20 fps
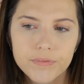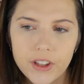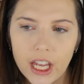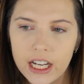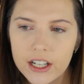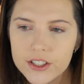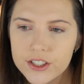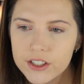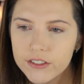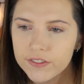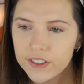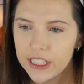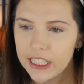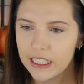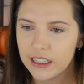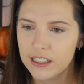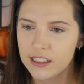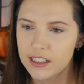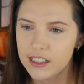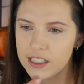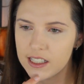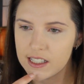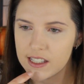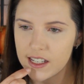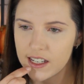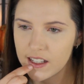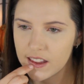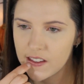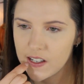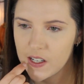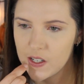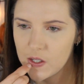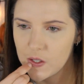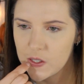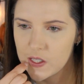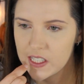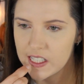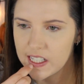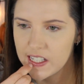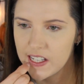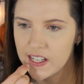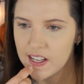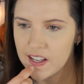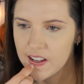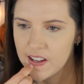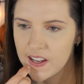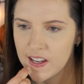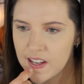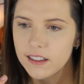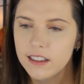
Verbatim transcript: I also feel like this is like the only